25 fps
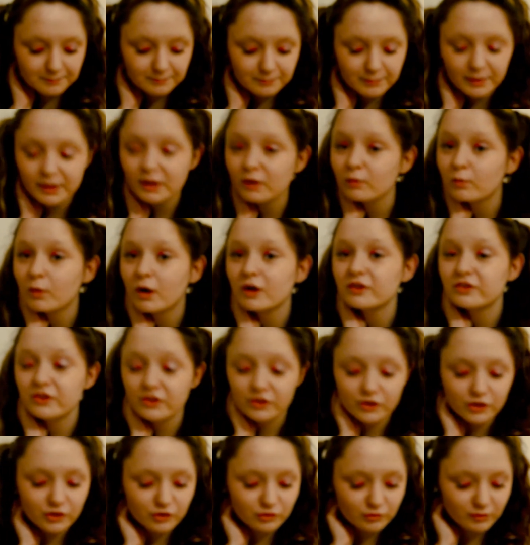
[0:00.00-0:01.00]
Pick a word to
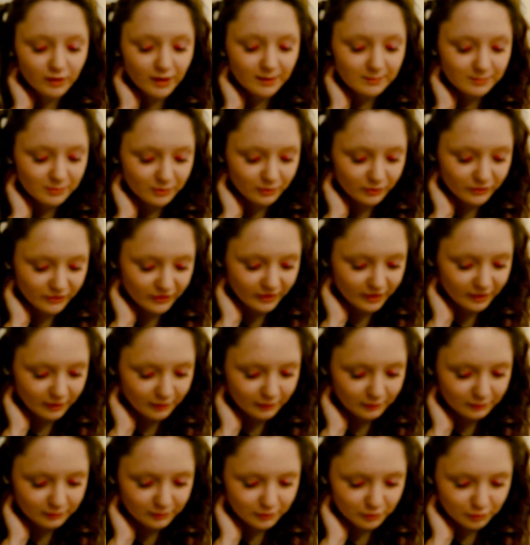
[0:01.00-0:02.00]
describe
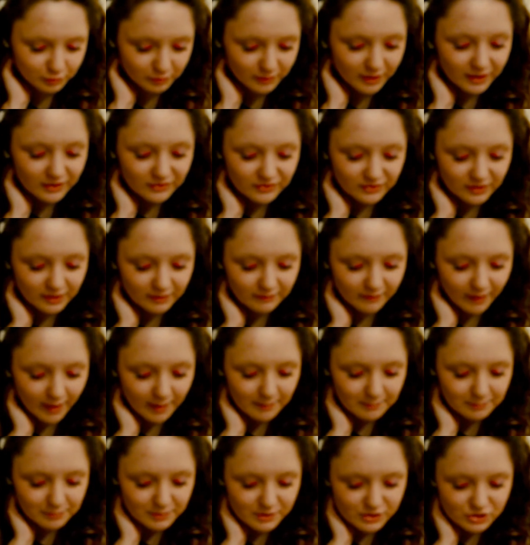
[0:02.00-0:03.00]
yourself: creative,
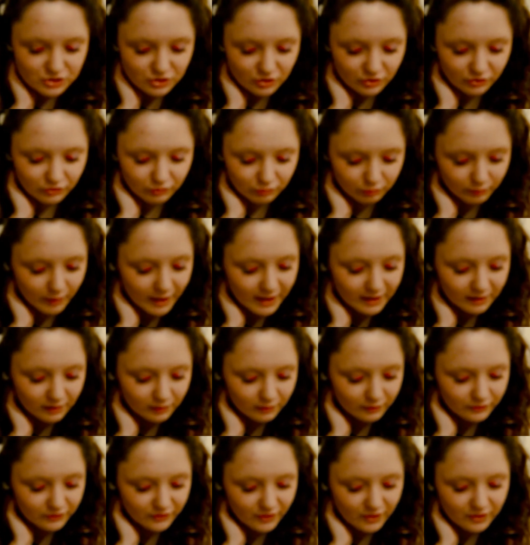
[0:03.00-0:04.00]
ambitious,
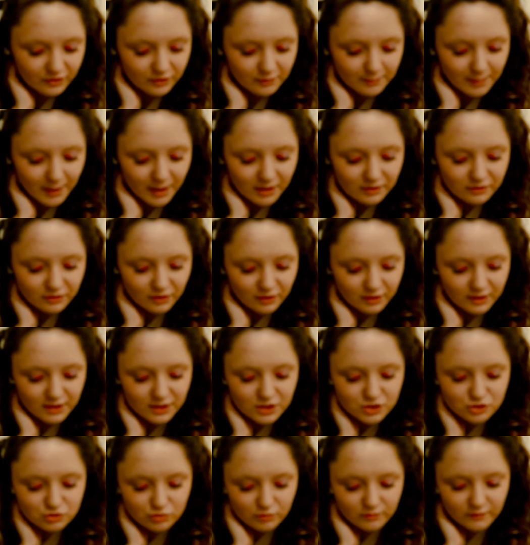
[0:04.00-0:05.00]
reckless, independent,
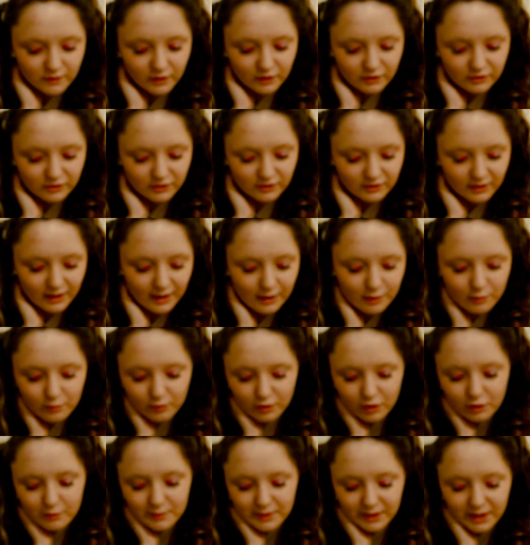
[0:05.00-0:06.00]
introverted,
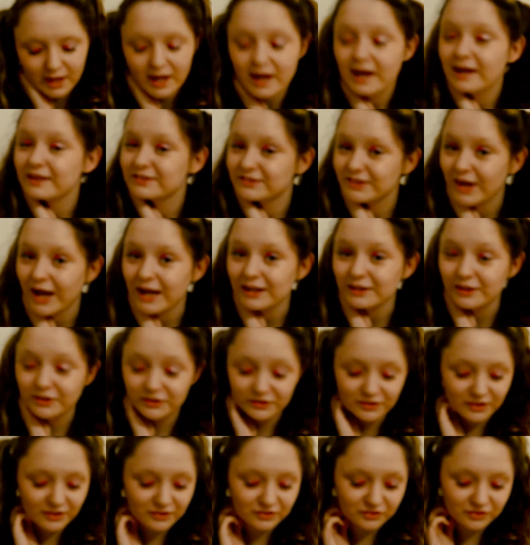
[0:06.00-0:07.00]
outgoing,
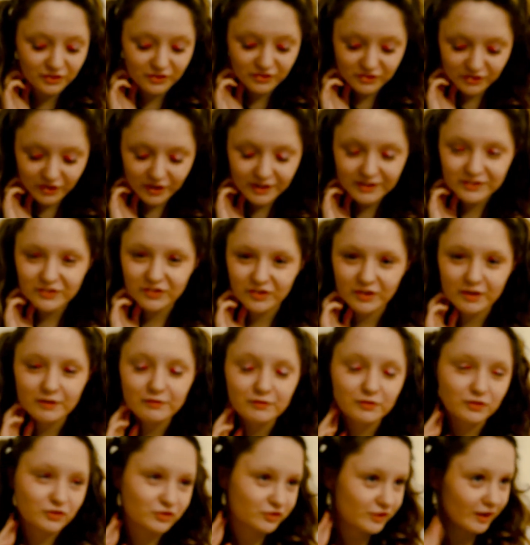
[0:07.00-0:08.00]
talented,
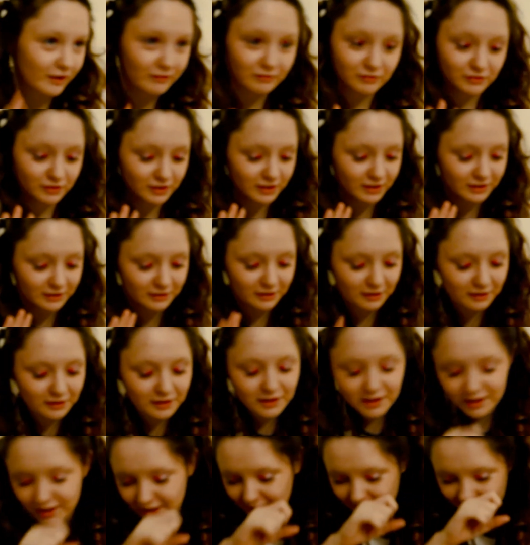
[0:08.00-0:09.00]
decisive, definitely not,
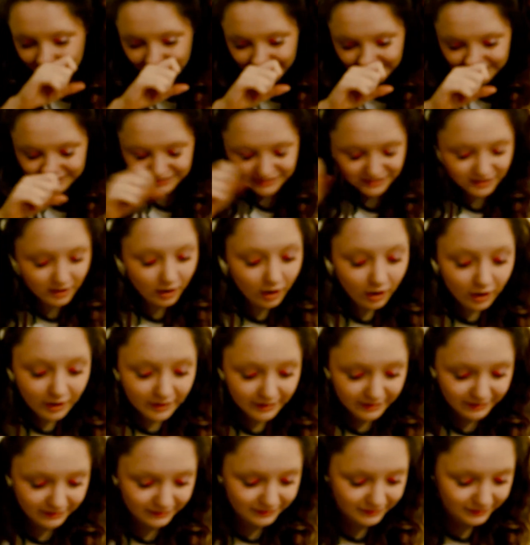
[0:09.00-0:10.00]
and
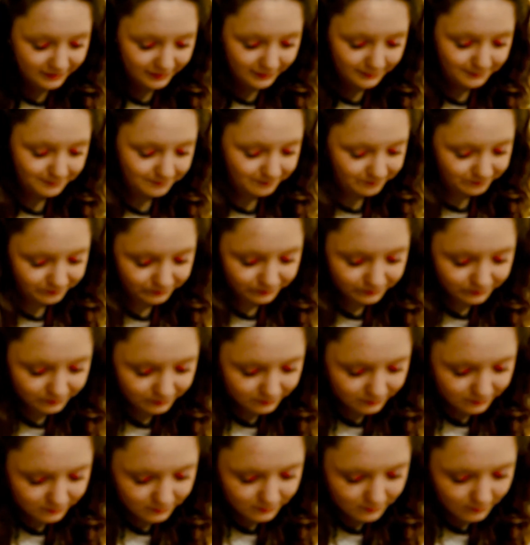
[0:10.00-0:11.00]
kind.
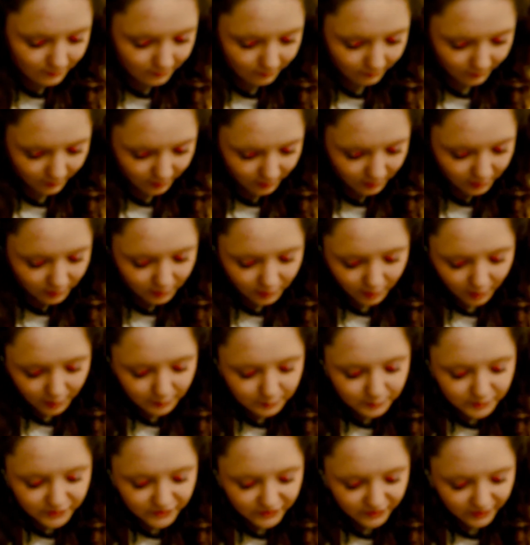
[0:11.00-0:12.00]
I
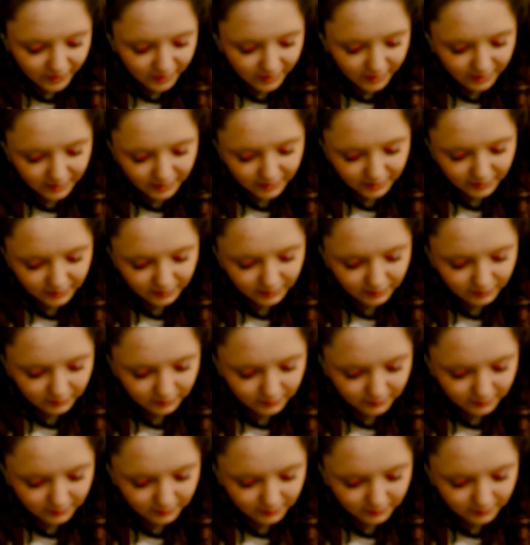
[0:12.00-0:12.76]
would say